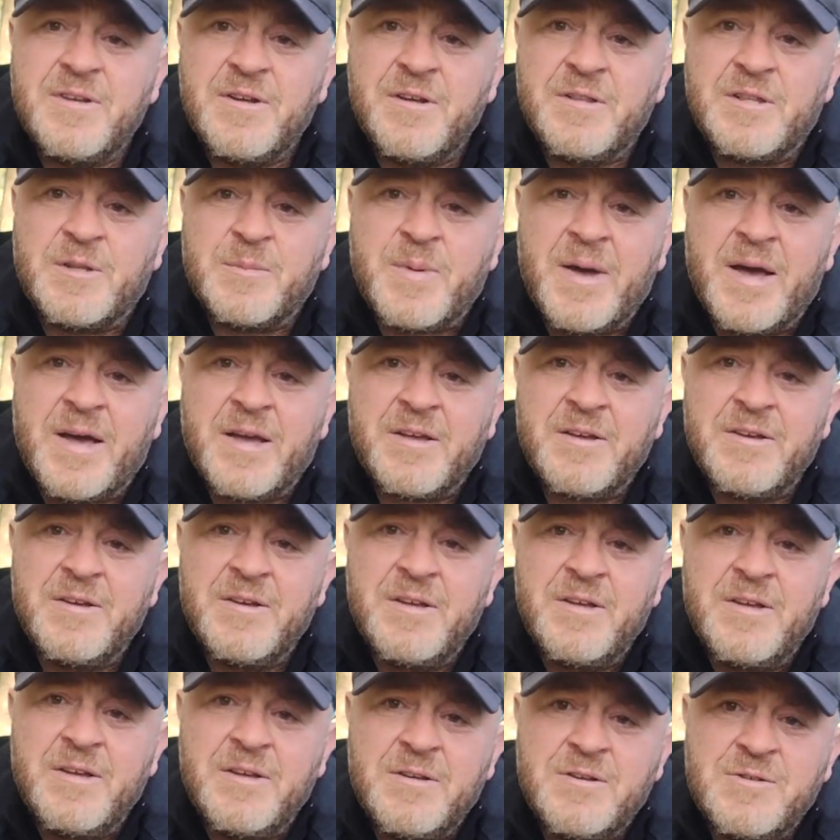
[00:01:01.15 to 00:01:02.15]
at the back,
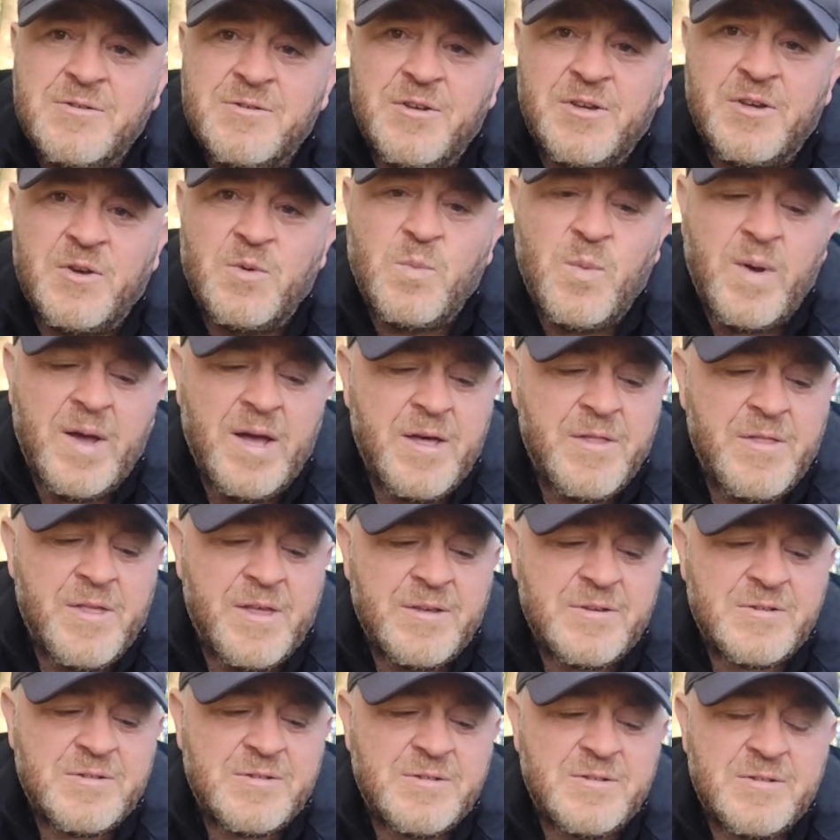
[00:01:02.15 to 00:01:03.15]
so you can wear
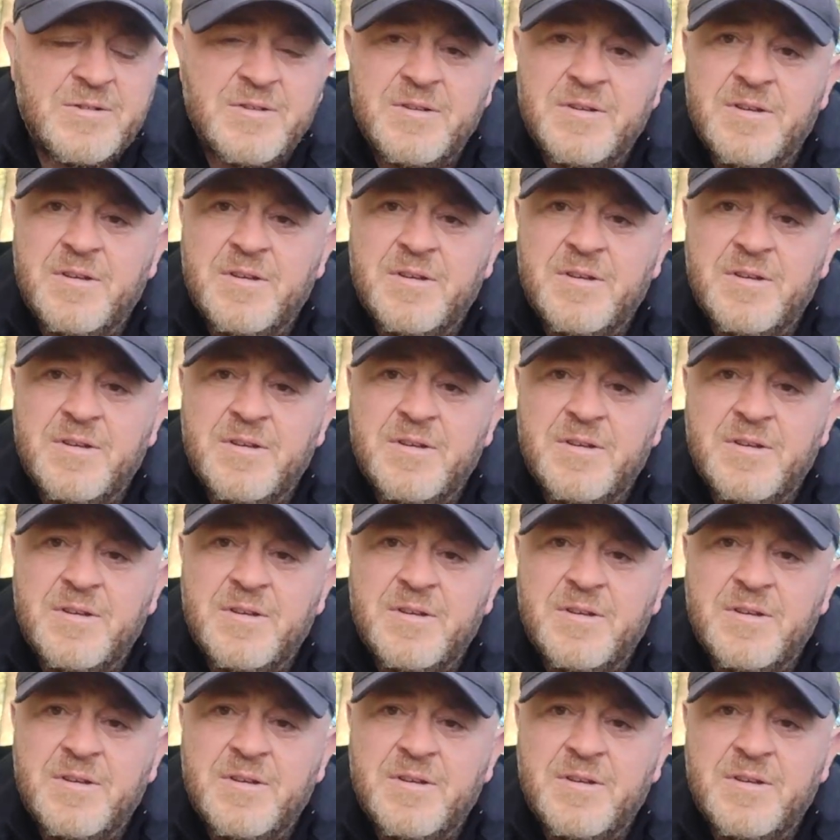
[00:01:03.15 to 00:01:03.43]
this